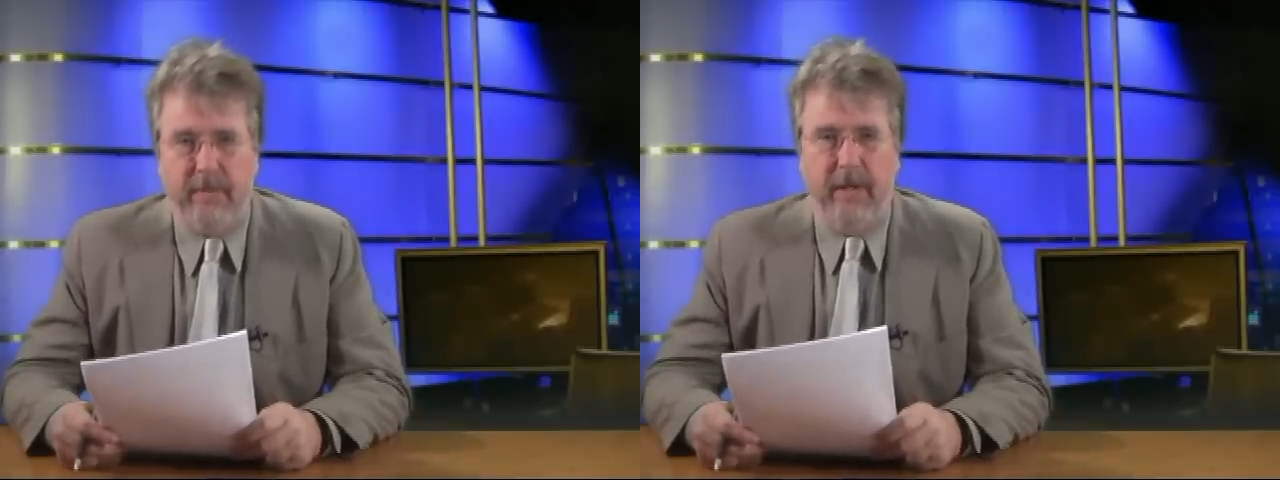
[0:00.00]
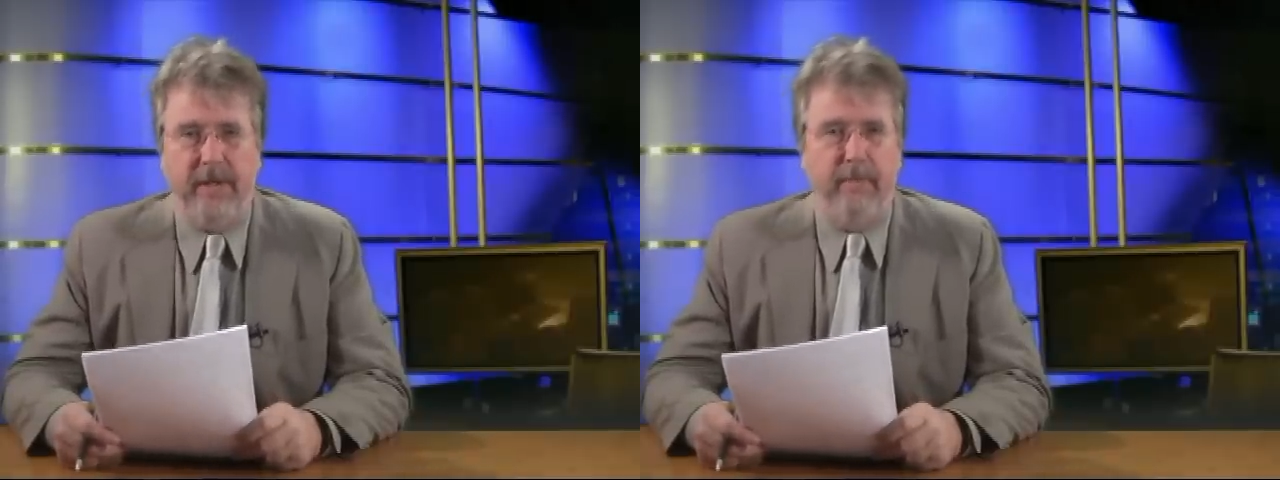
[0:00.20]

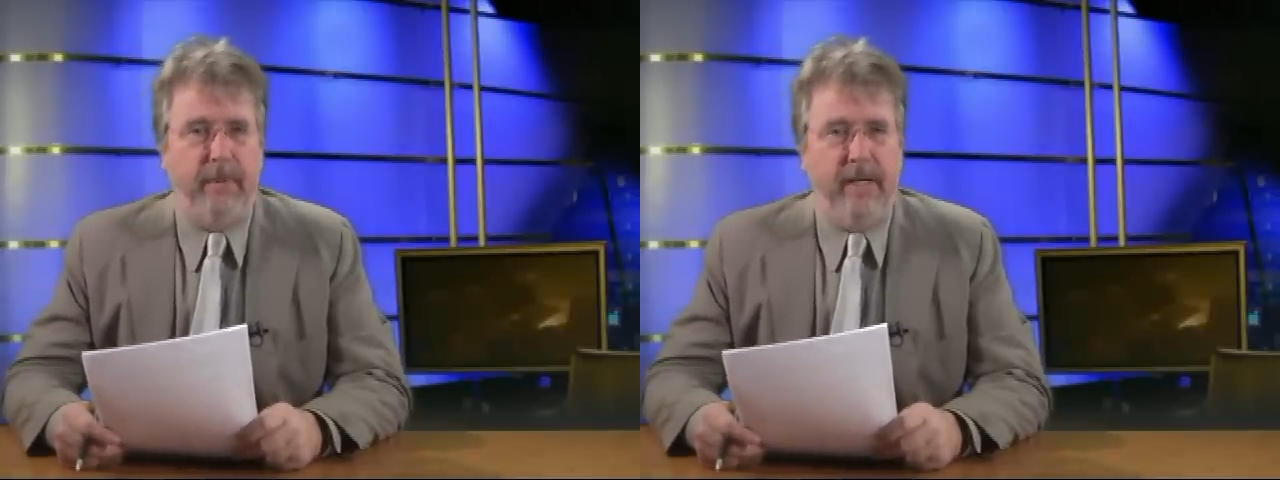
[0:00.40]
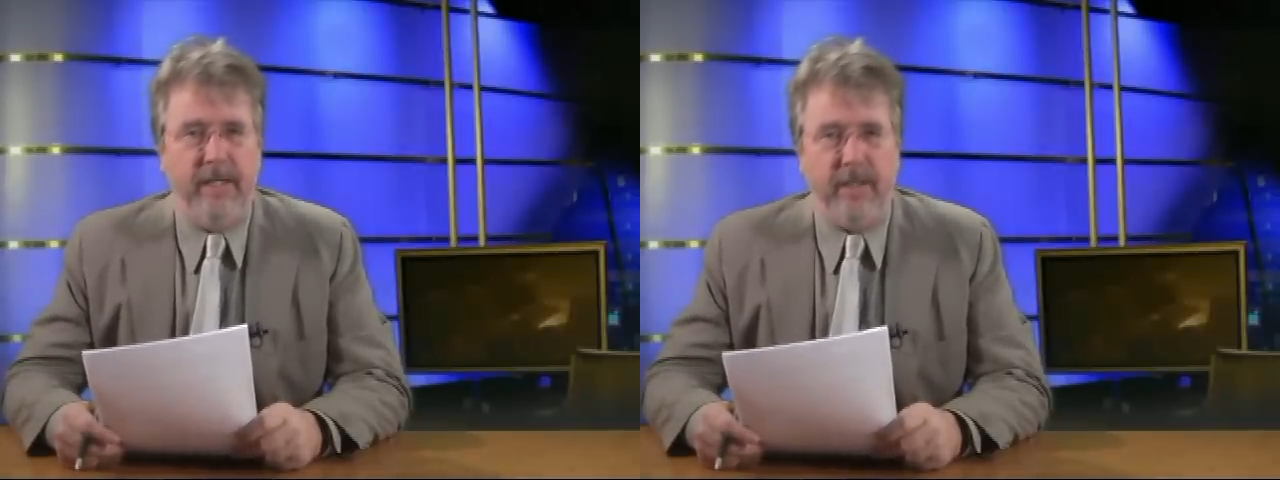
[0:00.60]
about the
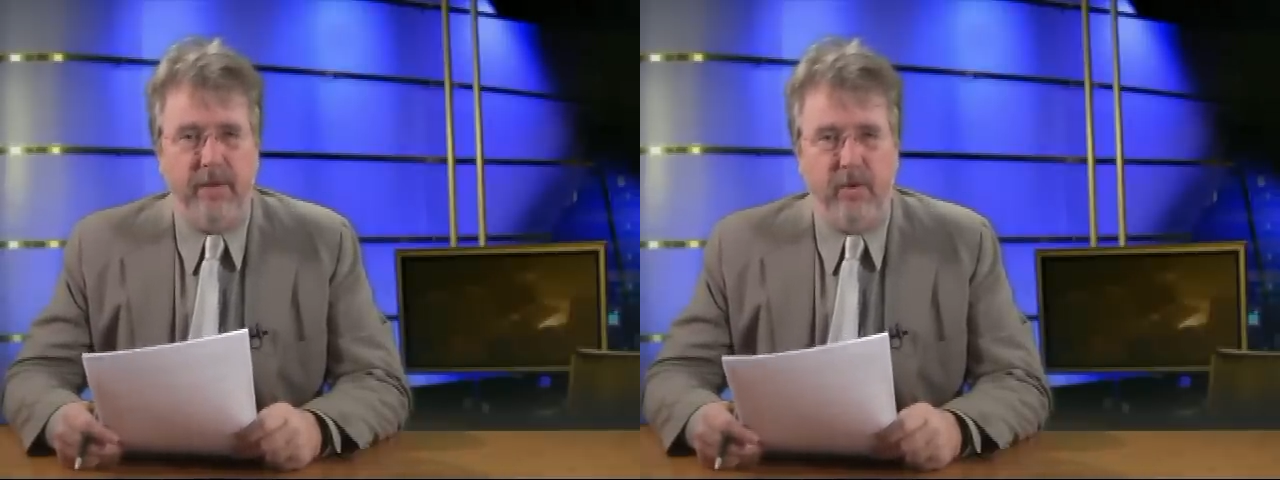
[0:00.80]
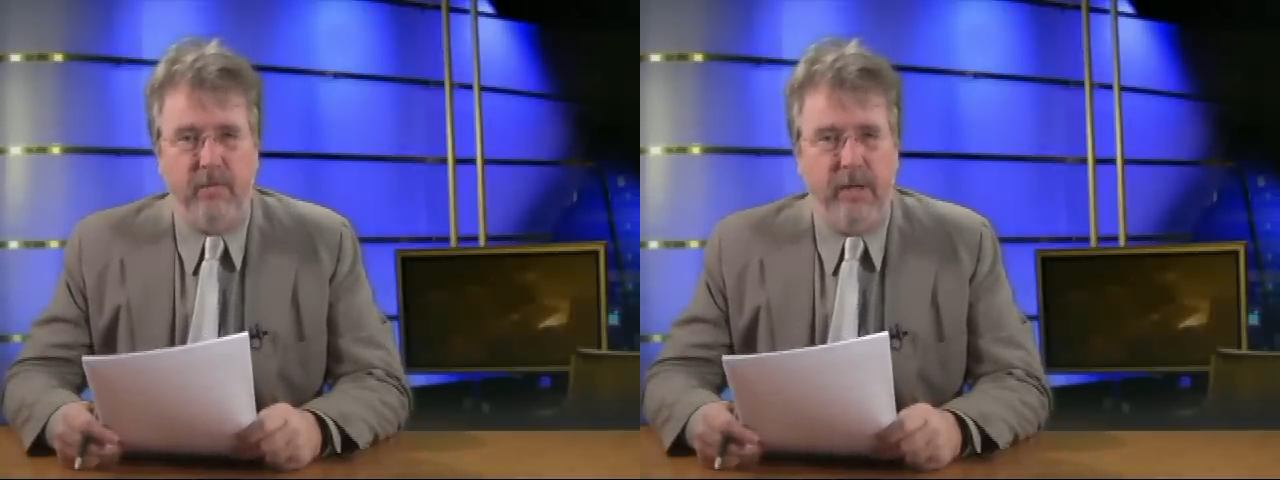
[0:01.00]

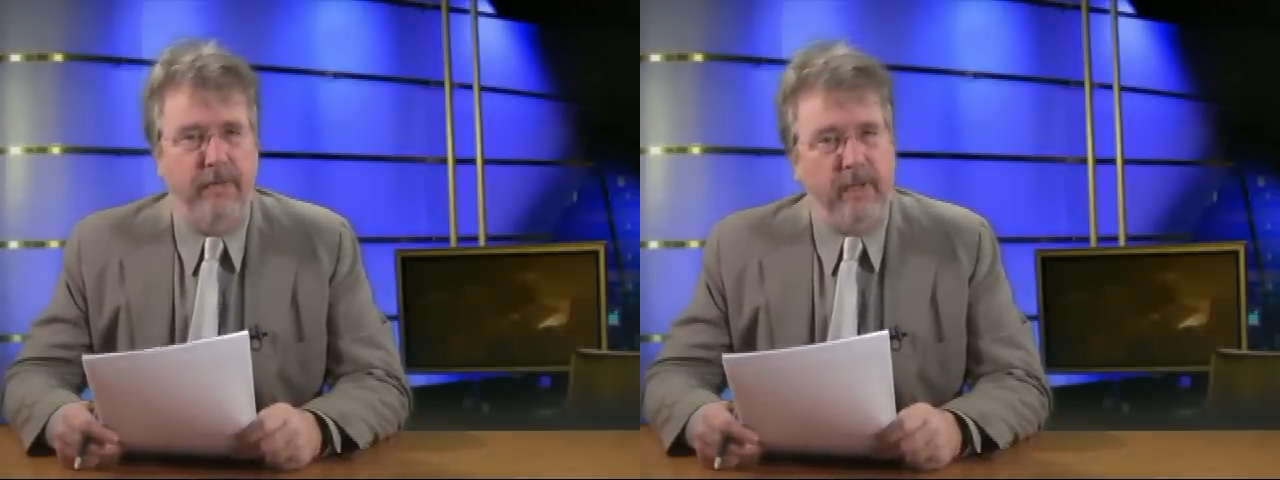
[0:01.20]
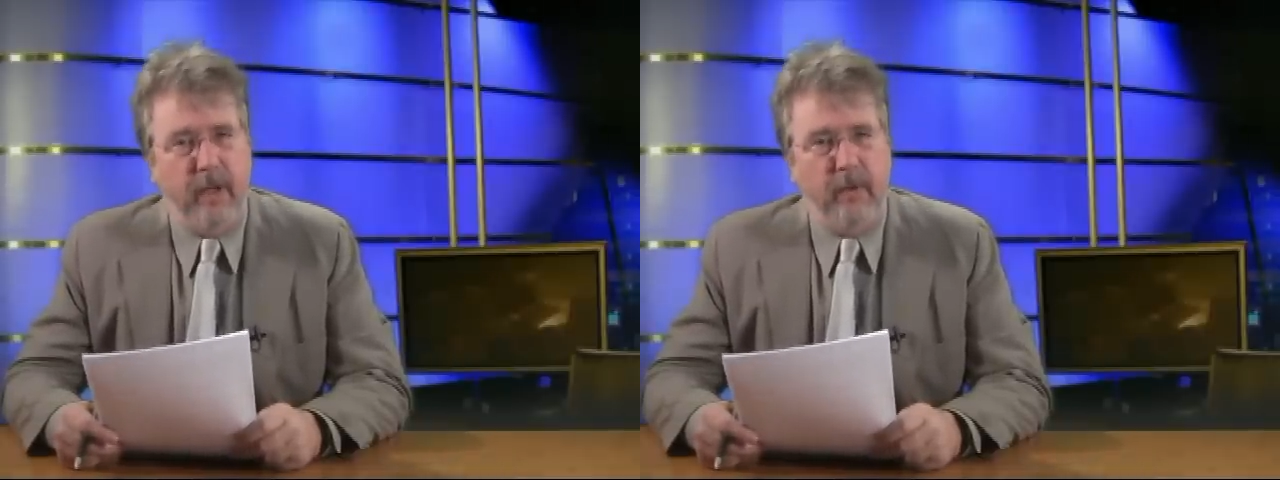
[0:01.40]
bison or
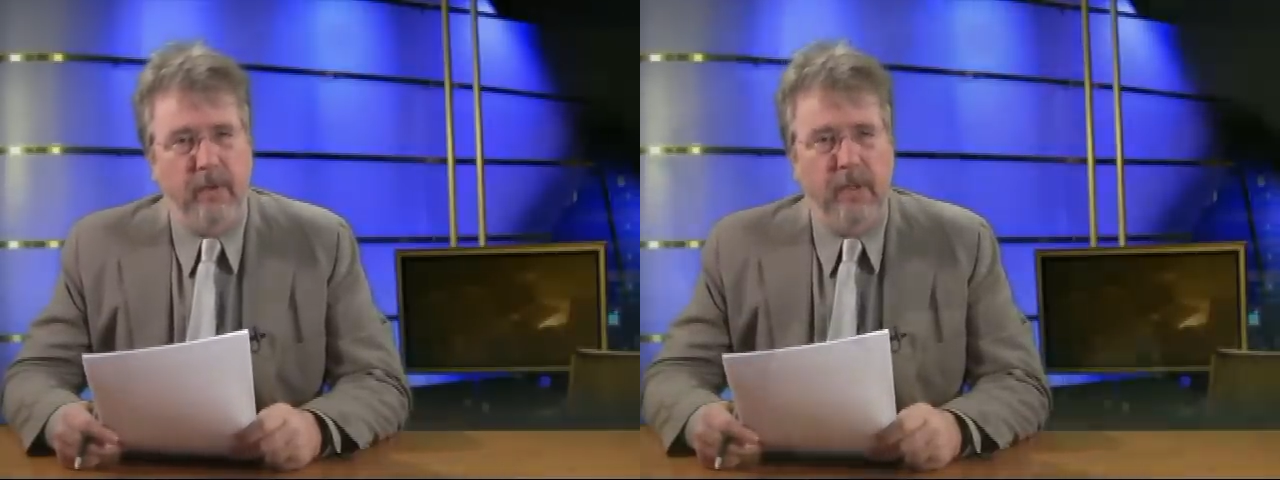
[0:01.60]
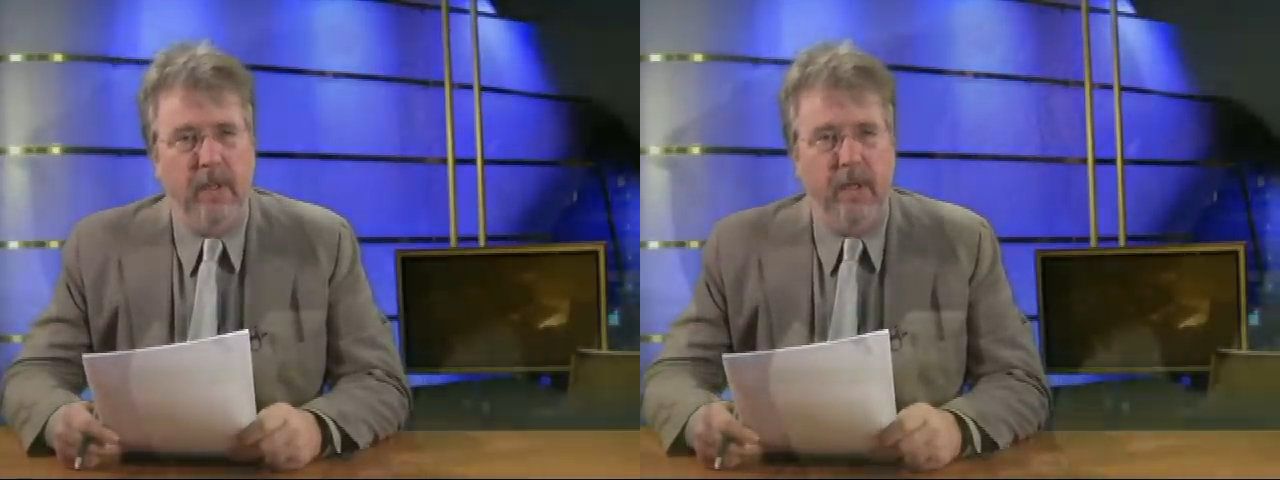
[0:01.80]
buffalo.
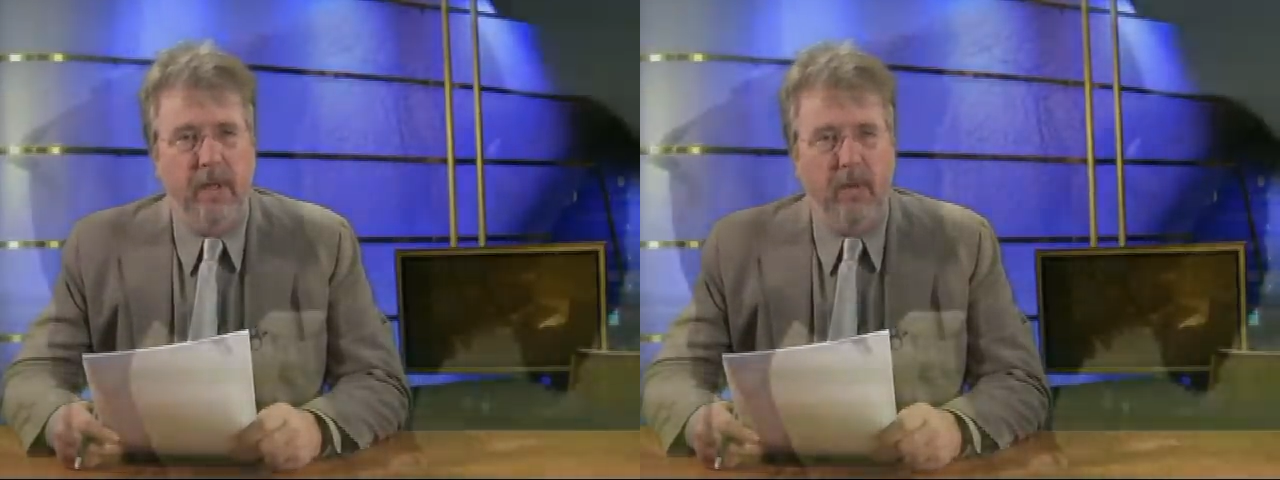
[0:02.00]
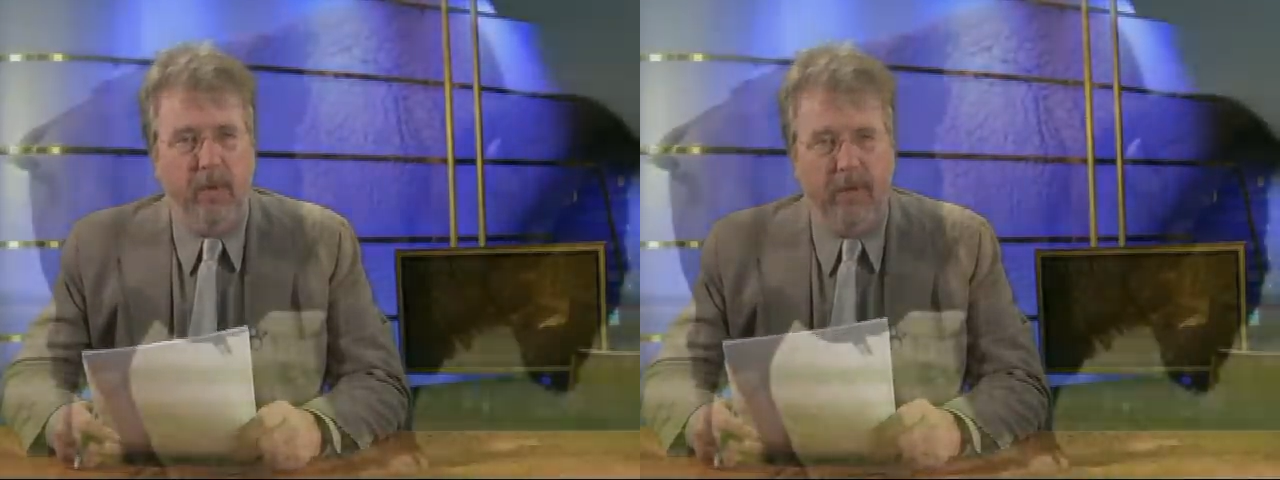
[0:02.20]

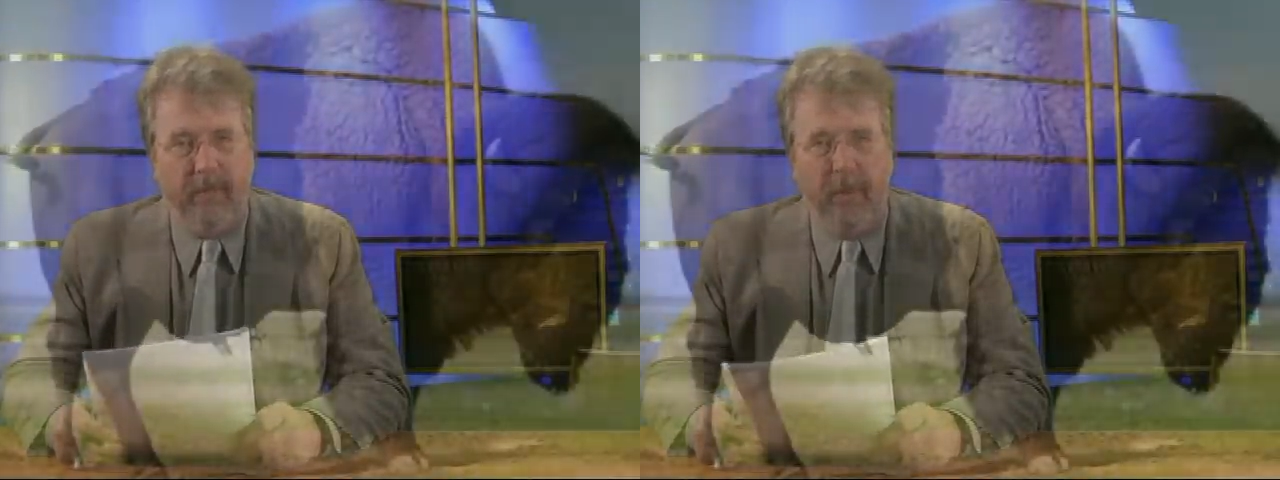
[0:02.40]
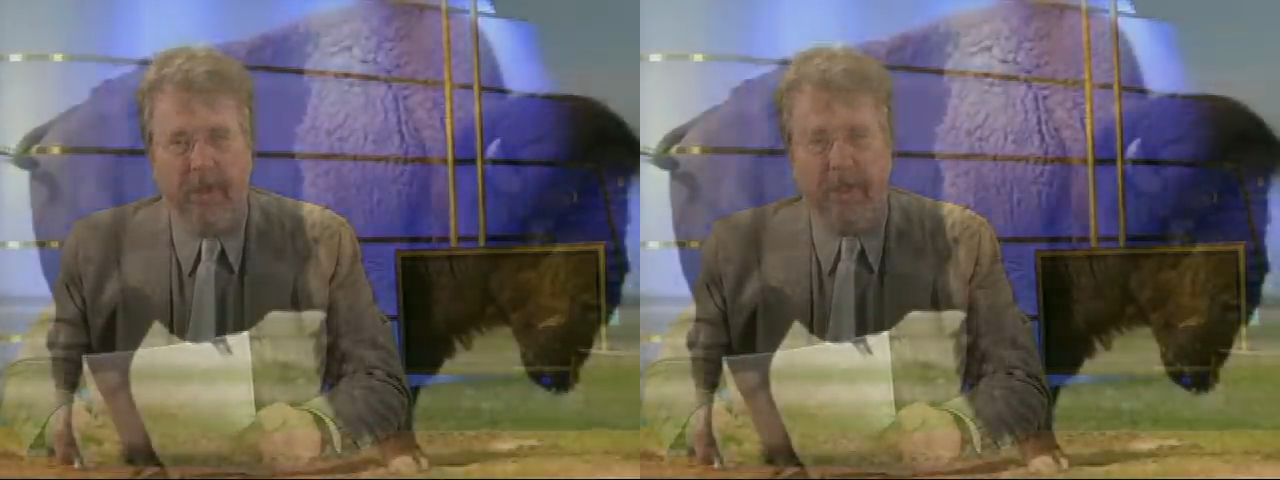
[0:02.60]
When the
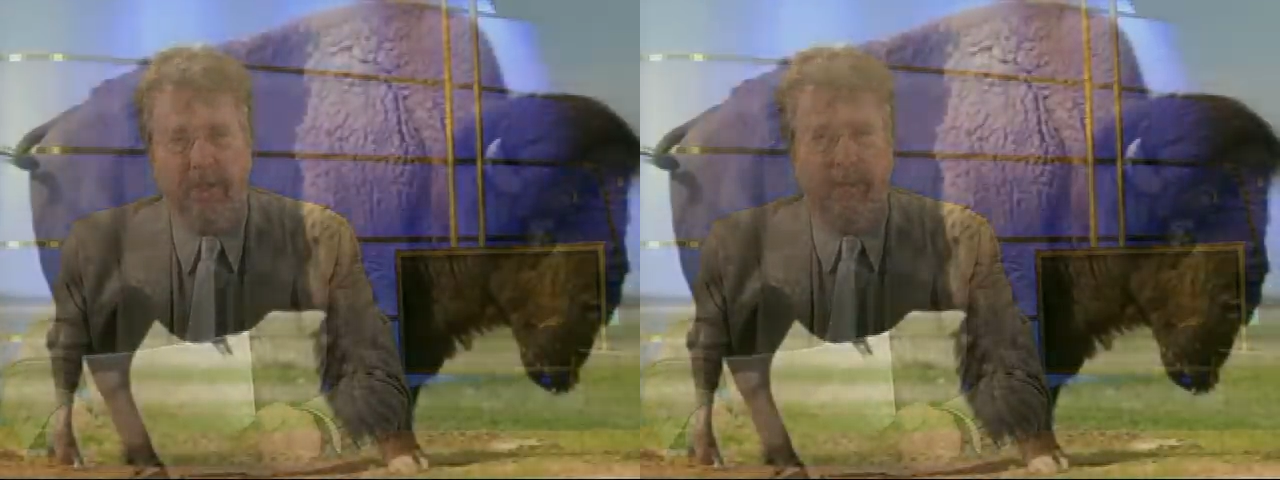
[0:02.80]
voices